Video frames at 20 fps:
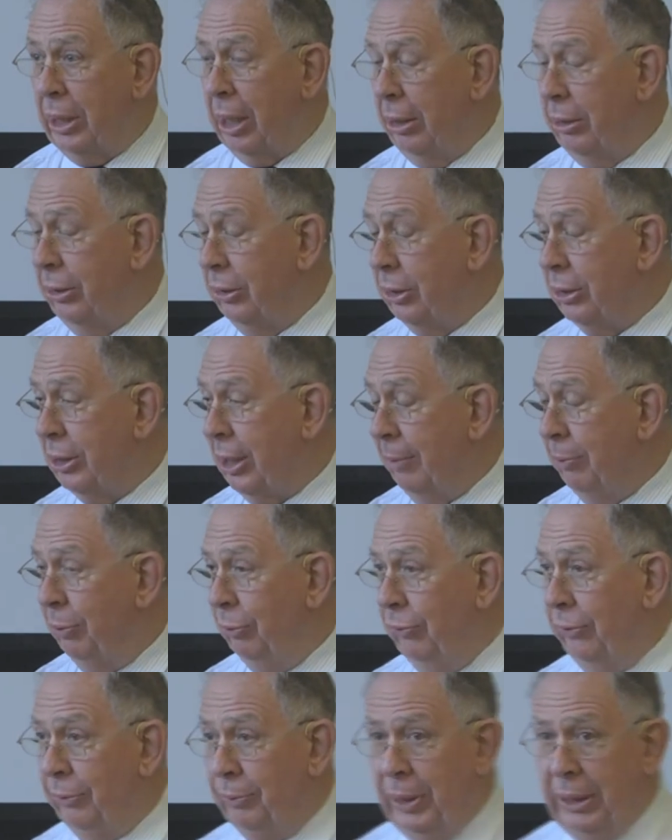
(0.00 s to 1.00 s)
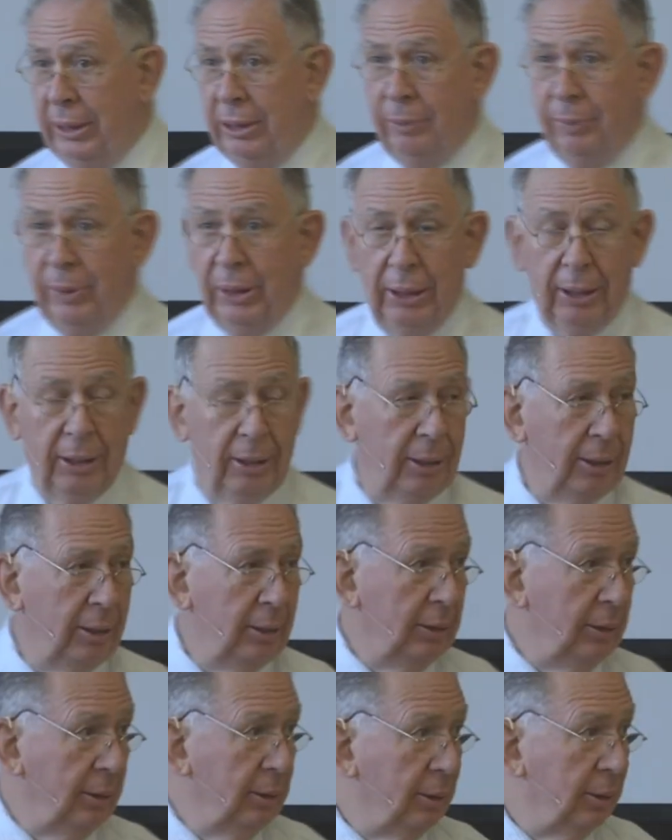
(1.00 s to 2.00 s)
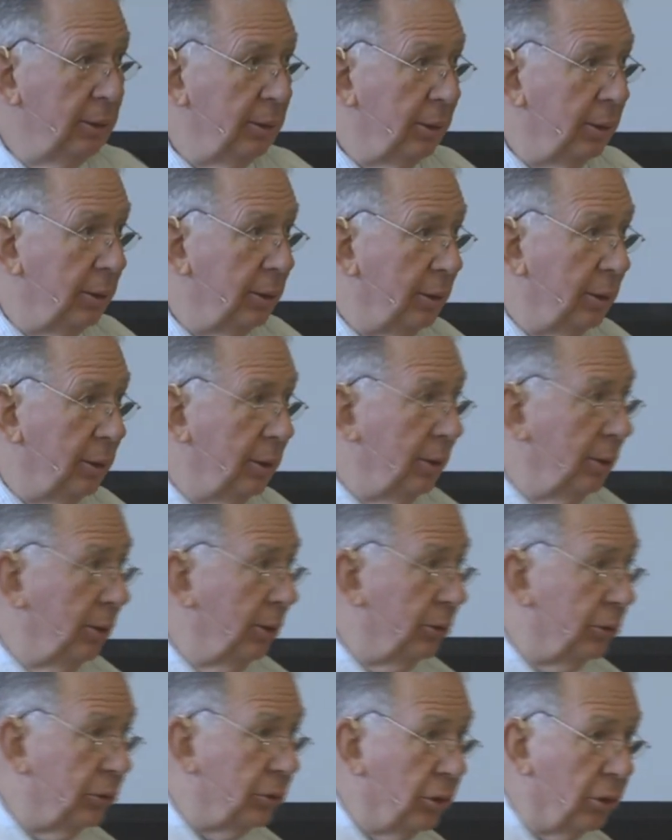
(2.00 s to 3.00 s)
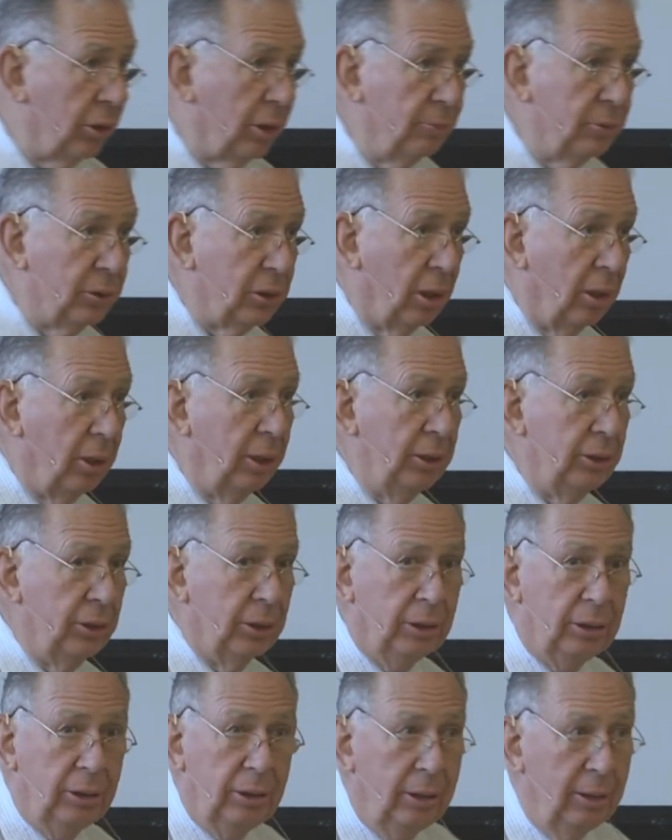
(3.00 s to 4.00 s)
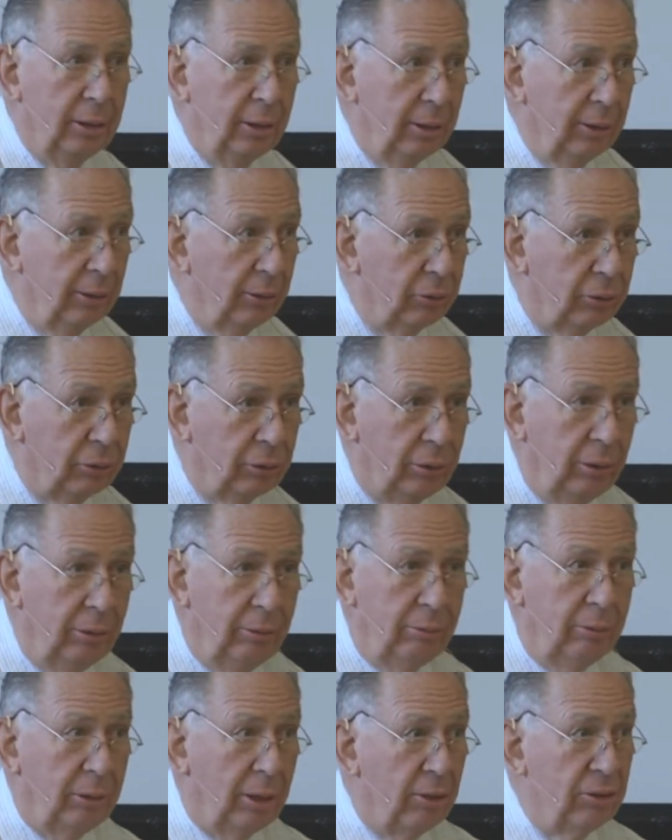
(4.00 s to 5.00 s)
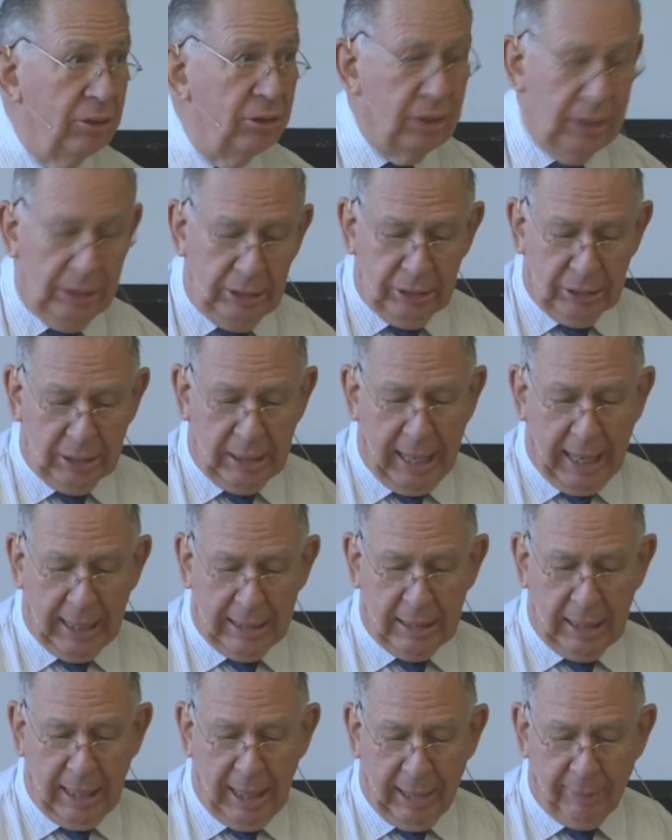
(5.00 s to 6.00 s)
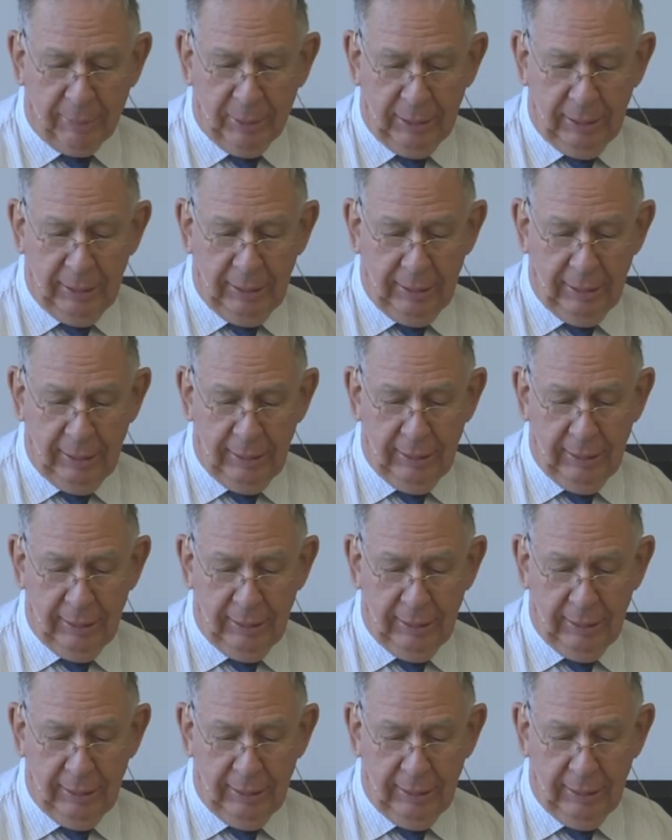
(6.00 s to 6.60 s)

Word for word: to go to the temple for me to be circumcised and those things that had to happen,